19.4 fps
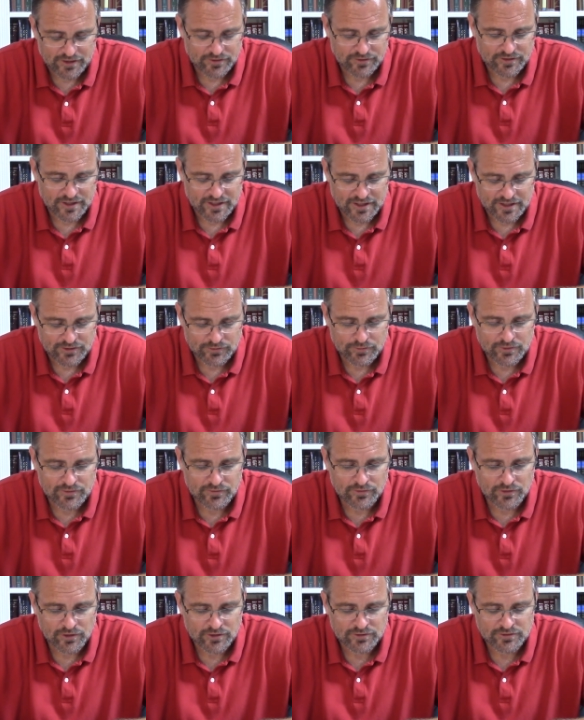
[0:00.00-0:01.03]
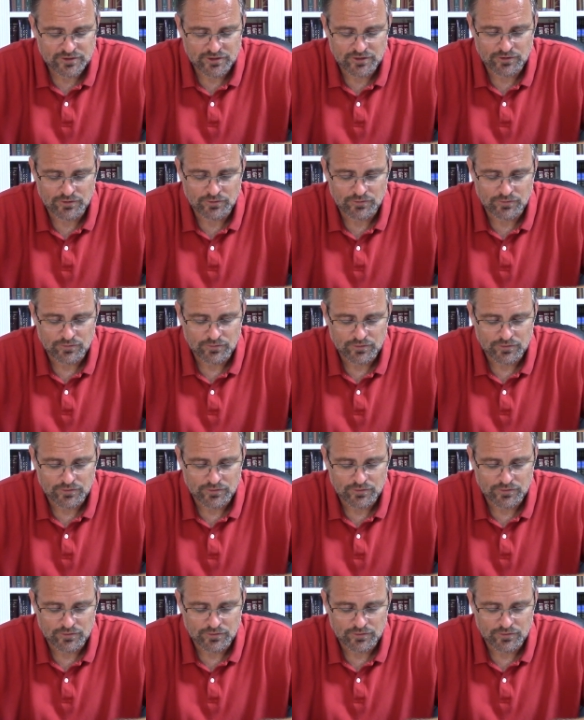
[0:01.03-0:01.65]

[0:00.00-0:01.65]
you that as we look to you,